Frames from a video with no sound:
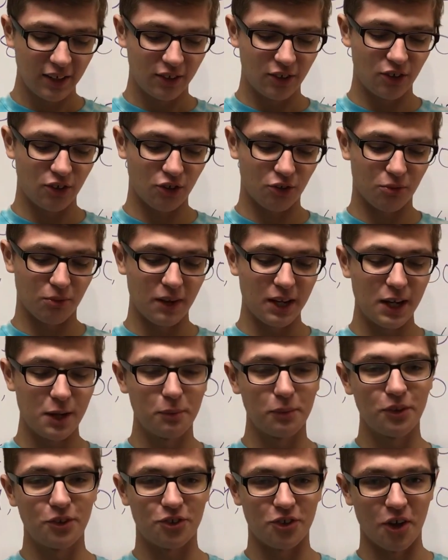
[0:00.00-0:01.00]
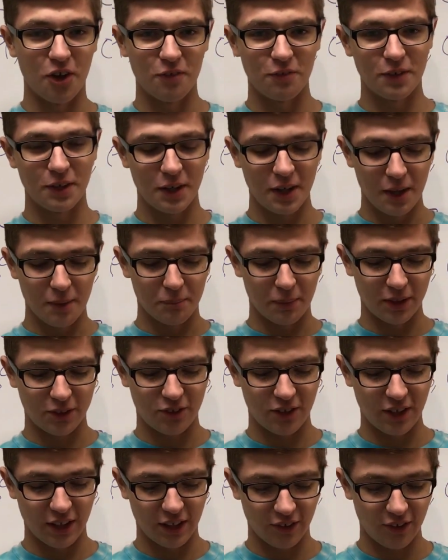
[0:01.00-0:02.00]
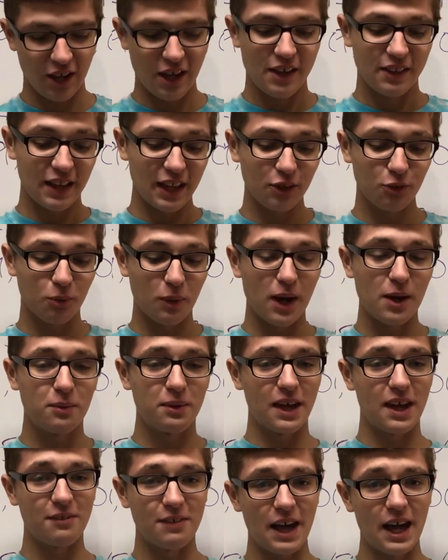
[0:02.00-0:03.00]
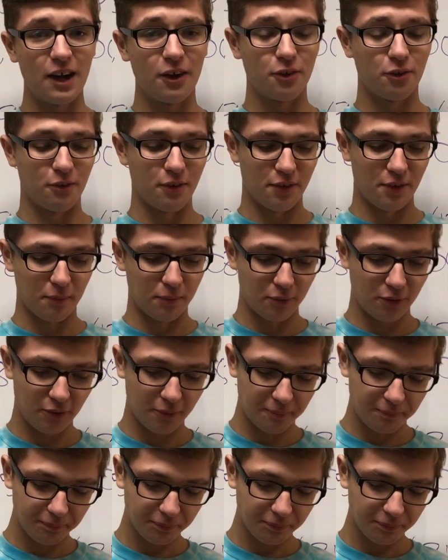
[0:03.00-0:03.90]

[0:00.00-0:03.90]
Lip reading: to just randomly solve it by chance. That's why we have algorithms.